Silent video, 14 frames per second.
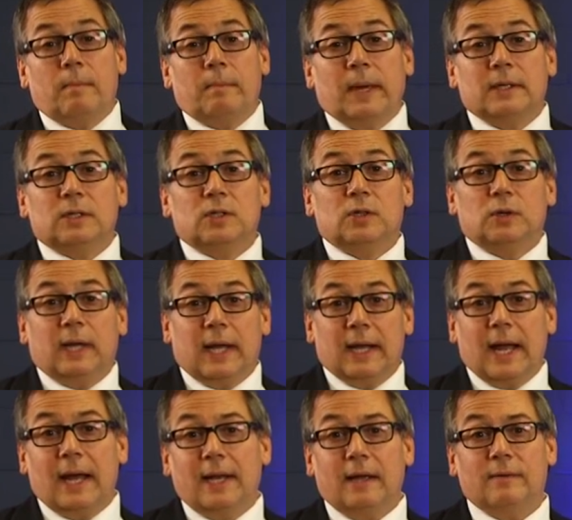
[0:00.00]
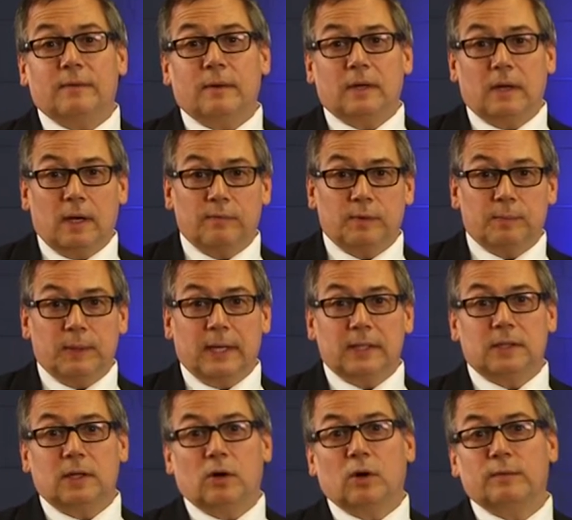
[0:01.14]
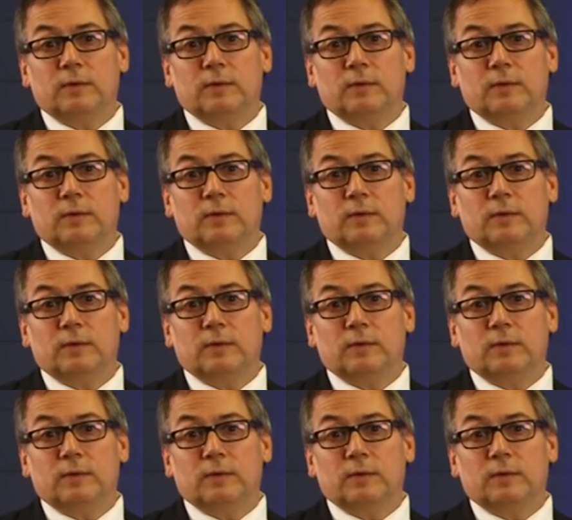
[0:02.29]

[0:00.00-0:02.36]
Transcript: Patients who cannot have kyphoplasty or